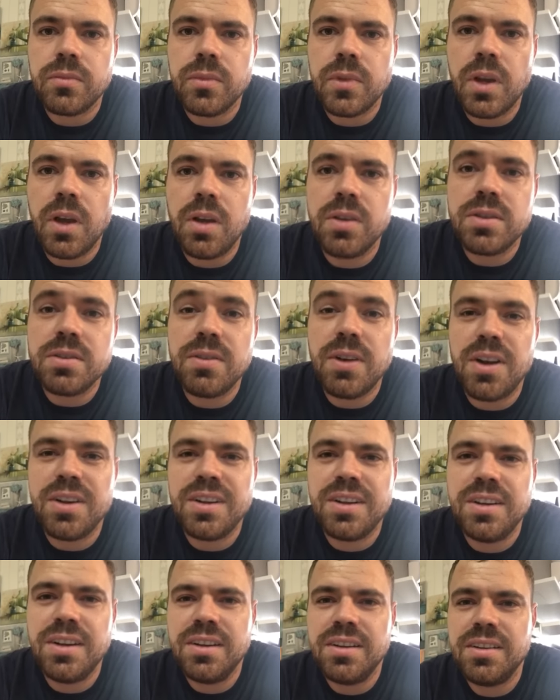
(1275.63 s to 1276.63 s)
Trevon
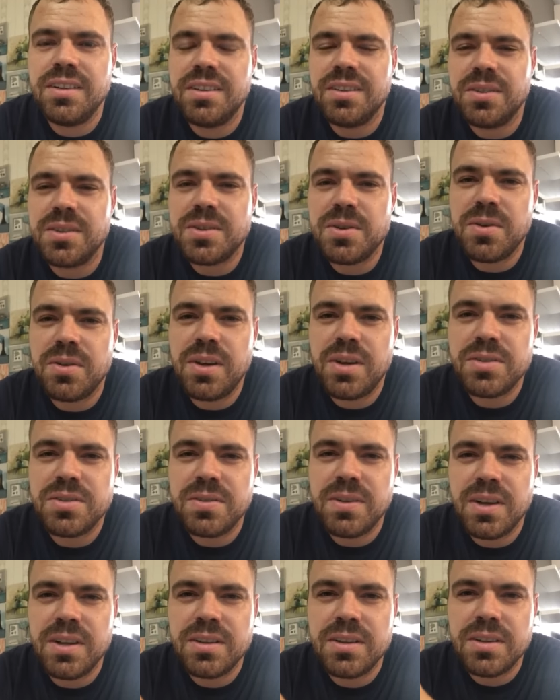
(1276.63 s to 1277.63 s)
in here? What's going on,
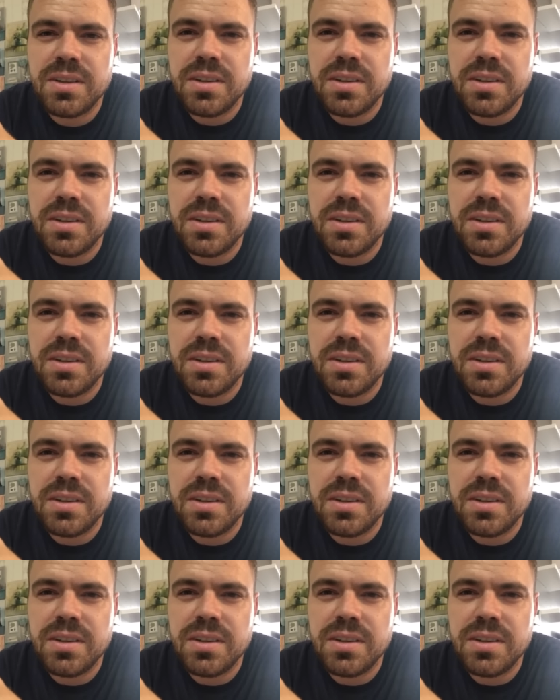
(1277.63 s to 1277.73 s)
Trevon?